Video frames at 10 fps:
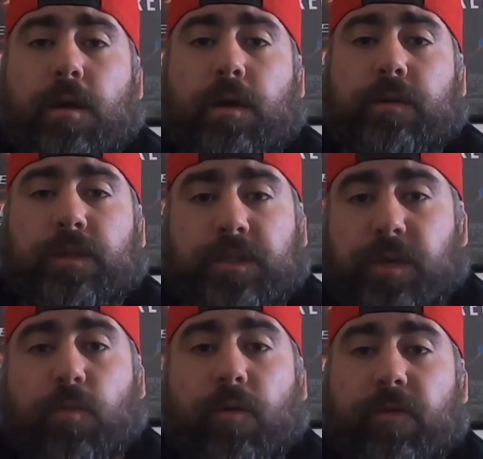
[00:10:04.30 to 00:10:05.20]
to
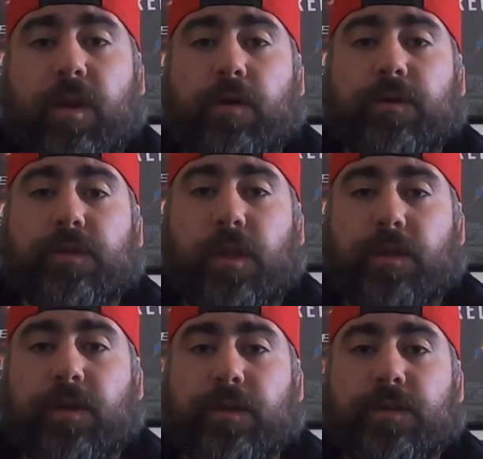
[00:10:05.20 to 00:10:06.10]
see more videos
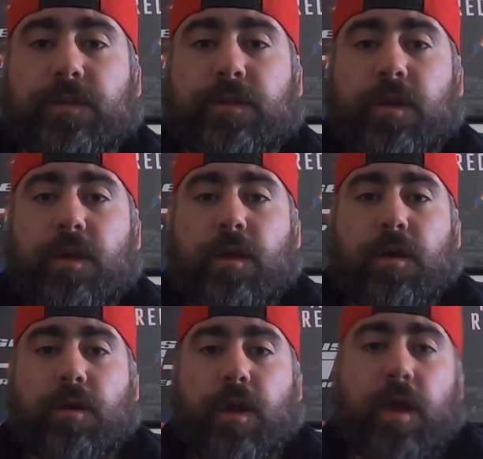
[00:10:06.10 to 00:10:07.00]
like this.
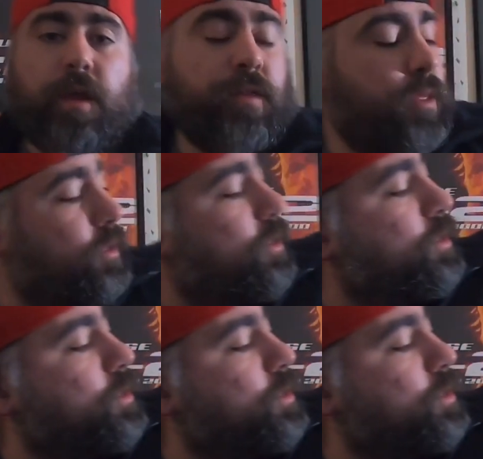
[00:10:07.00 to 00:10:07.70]
And this is